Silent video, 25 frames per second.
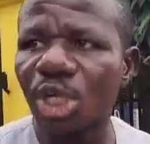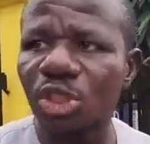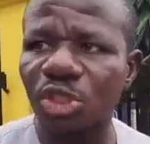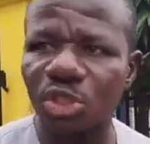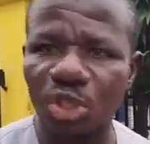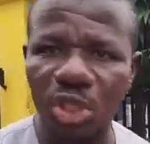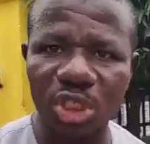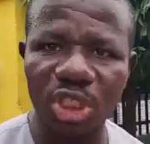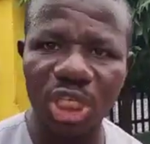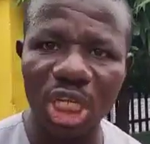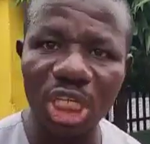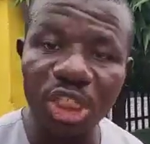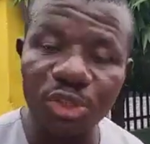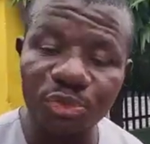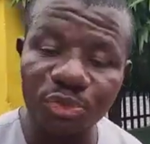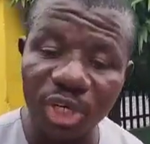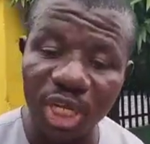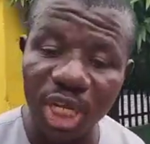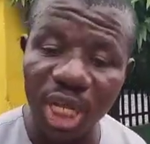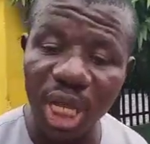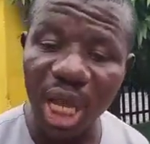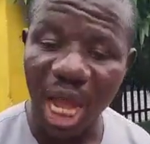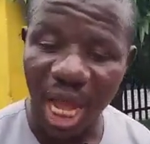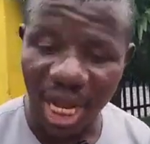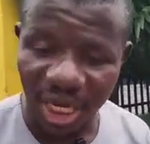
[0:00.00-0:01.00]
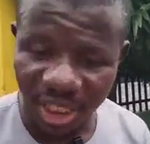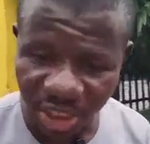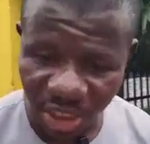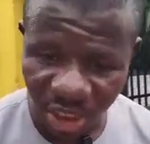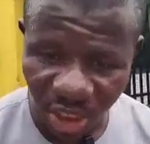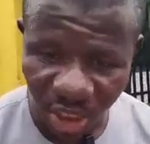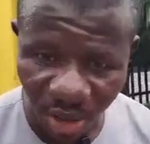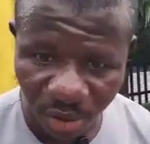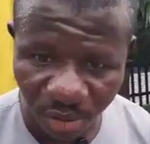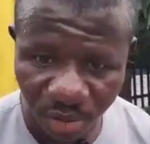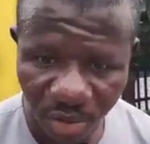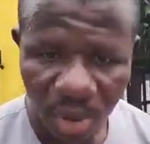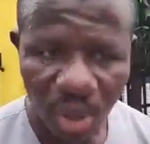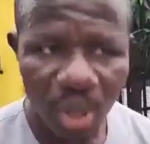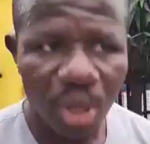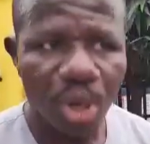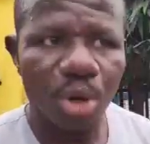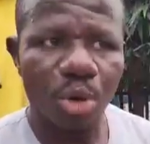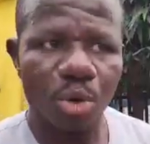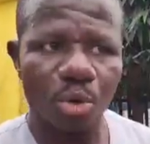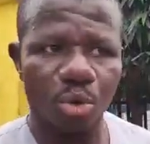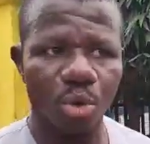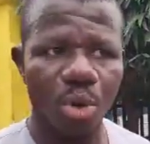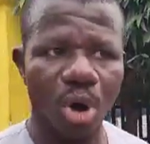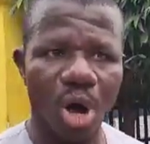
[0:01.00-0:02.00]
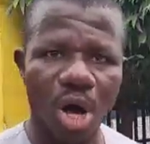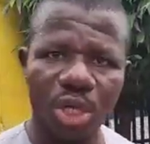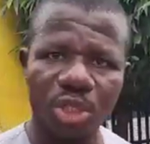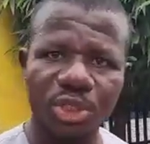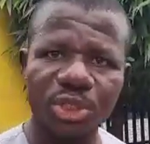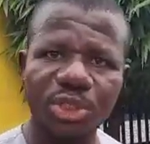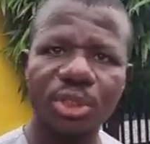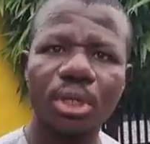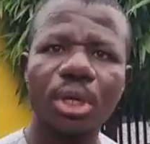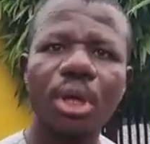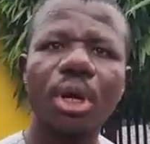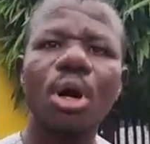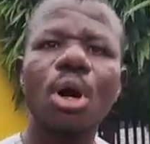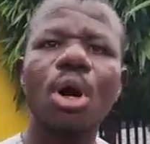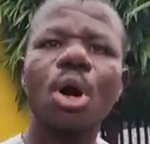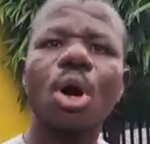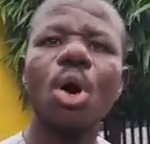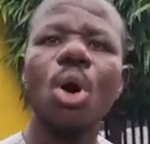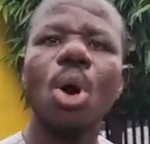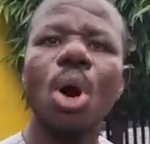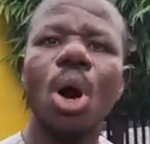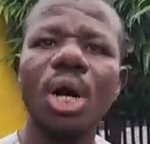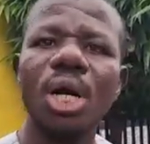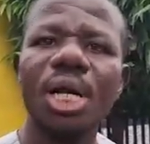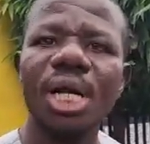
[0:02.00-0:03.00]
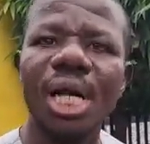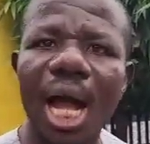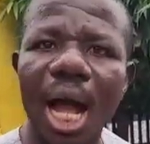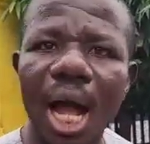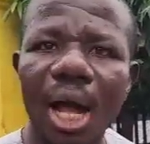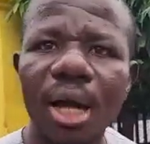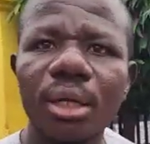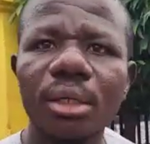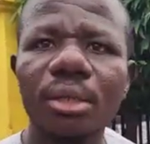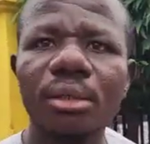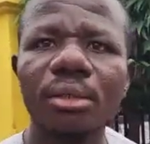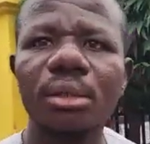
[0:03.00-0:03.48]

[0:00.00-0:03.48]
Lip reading: successfully achieved was hunger.